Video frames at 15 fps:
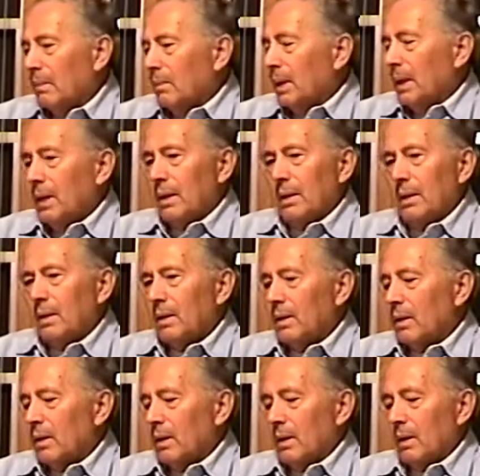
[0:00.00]
man,
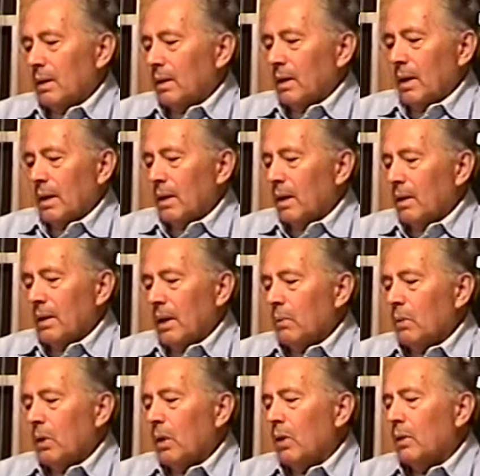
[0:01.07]
they
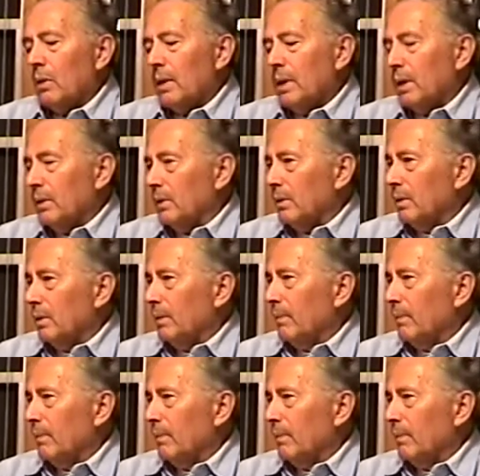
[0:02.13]
were all killed.